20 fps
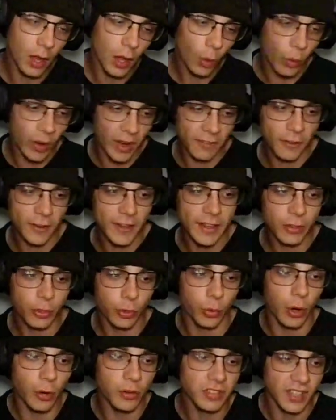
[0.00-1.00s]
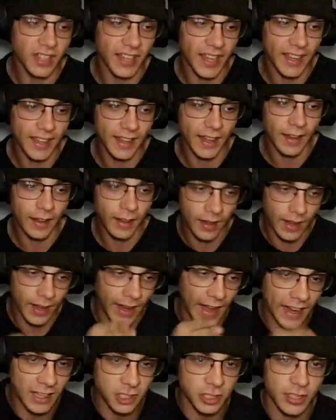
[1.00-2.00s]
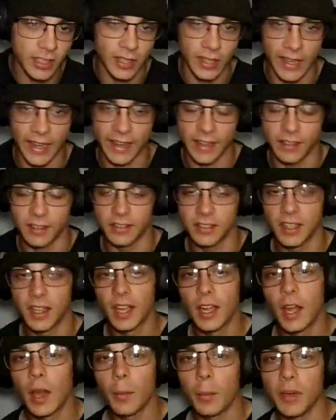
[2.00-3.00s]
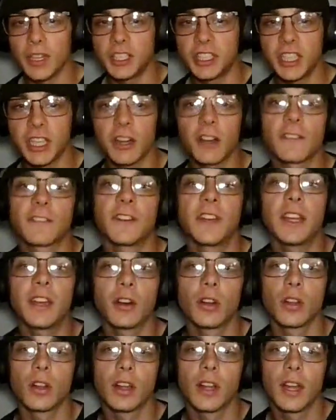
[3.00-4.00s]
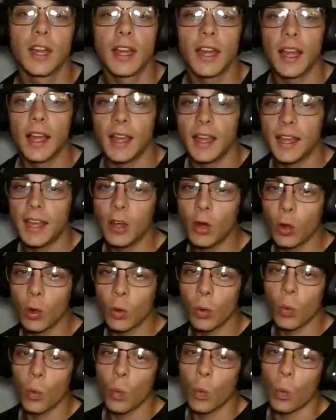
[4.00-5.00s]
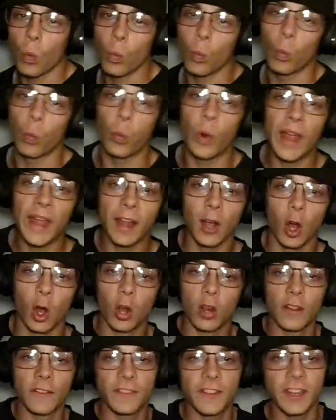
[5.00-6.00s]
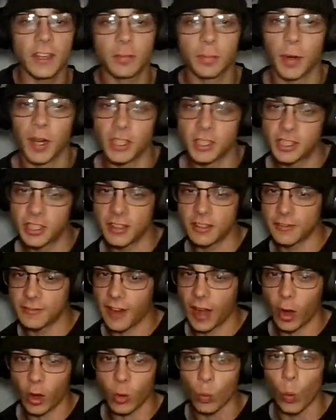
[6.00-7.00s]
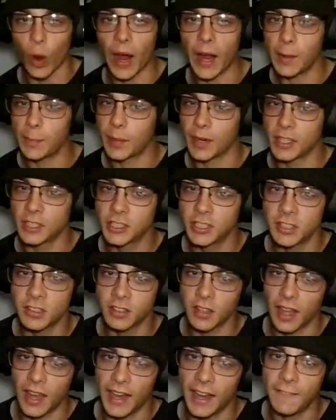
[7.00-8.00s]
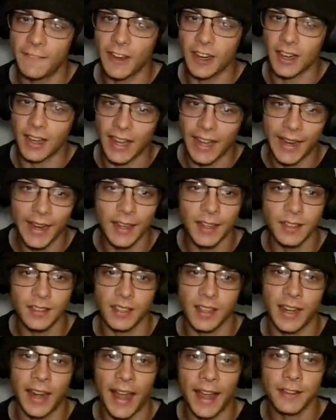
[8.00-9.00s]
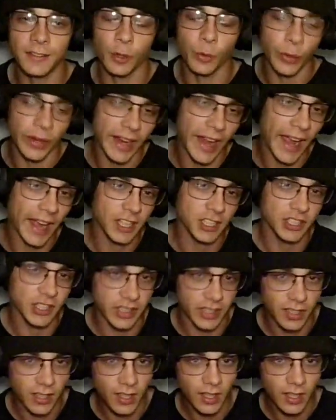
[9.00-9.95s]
Whenever he throws a kick, it actually lands. But Geoff Neal, he'll wing all of these punches, very wide punches, and if it lands, it has a reaction.